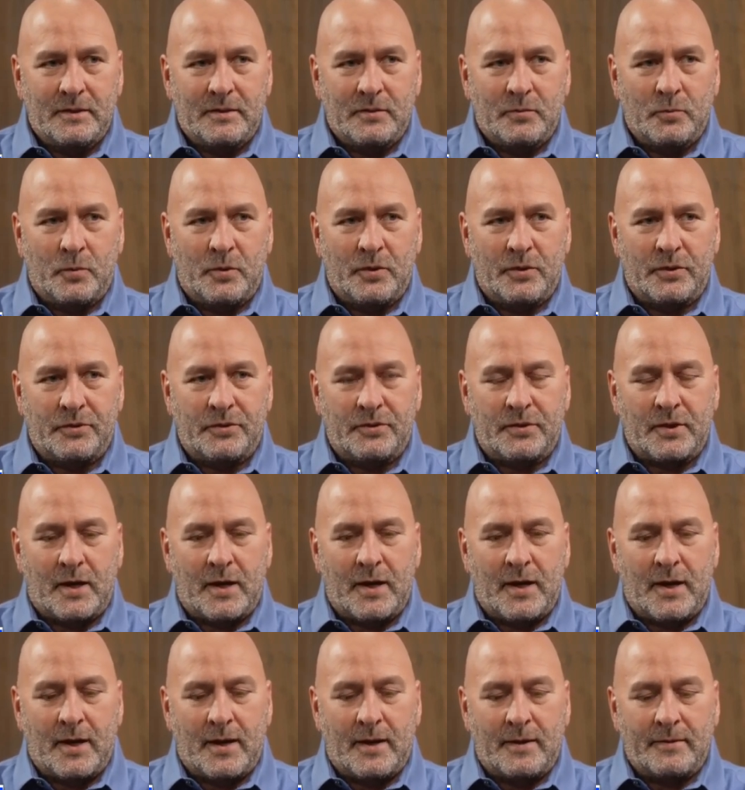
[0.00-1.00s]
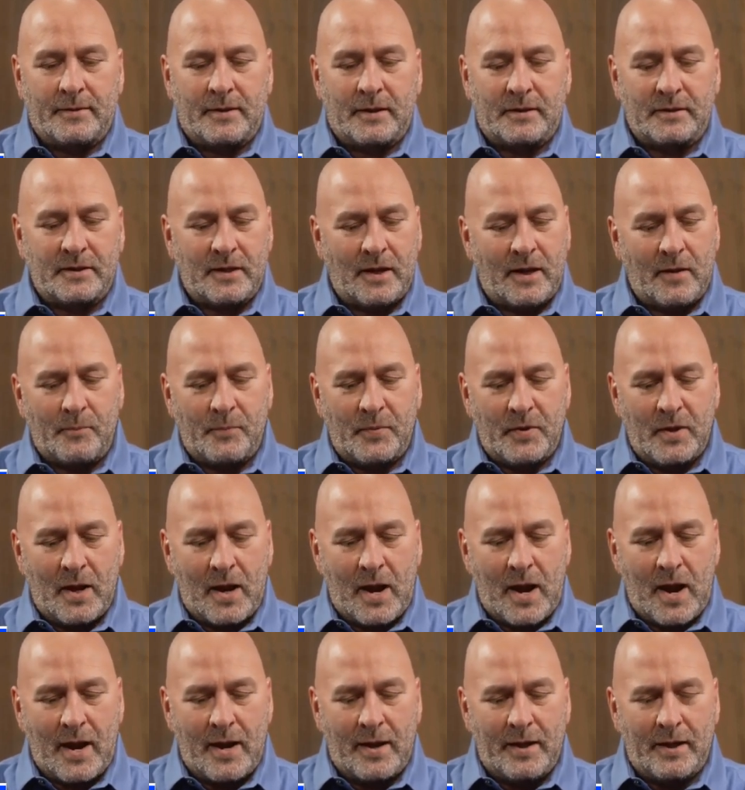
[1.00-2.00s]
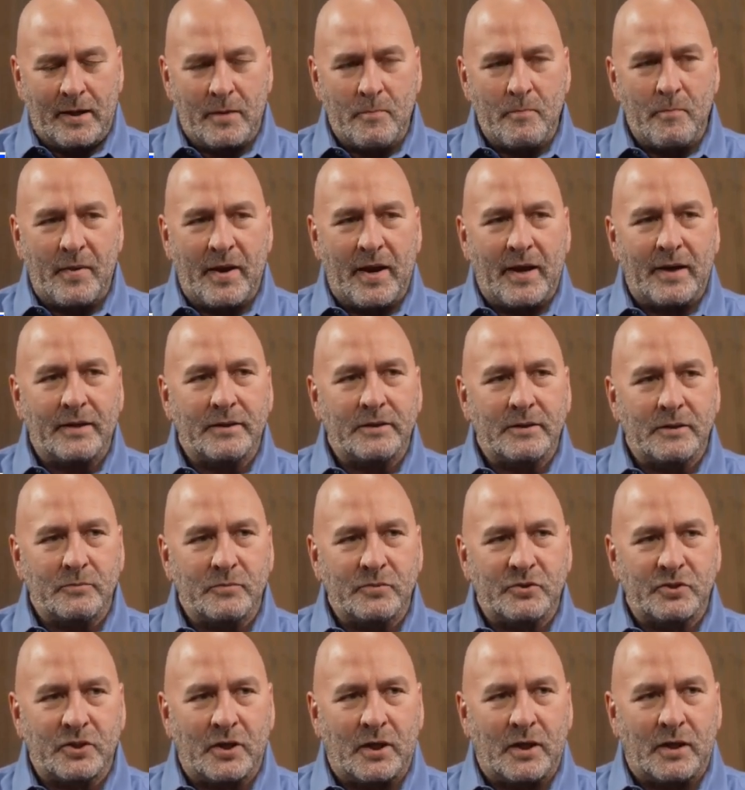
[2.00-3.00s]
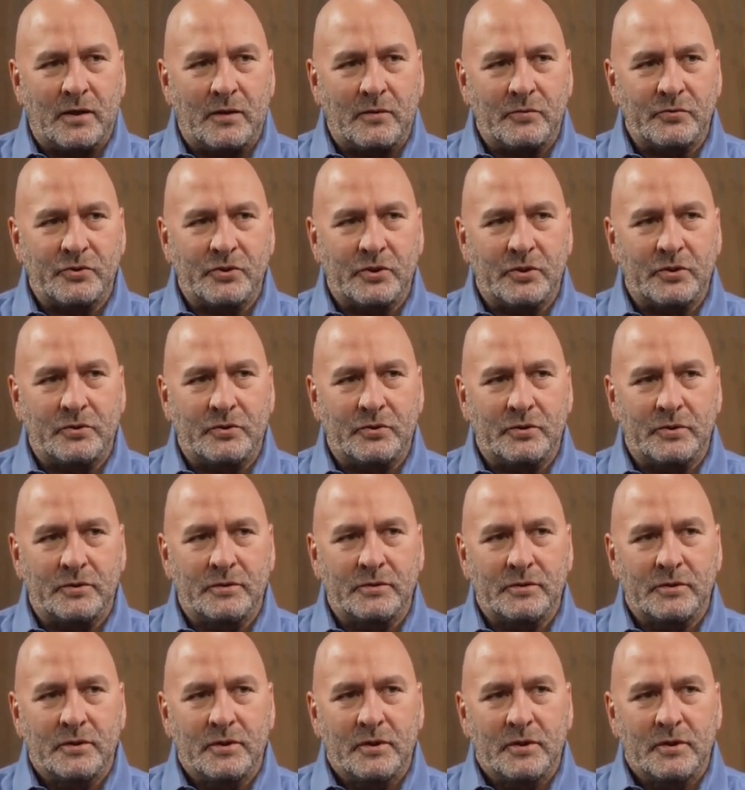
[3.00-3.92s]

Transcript: that the FBI had embedded themselves into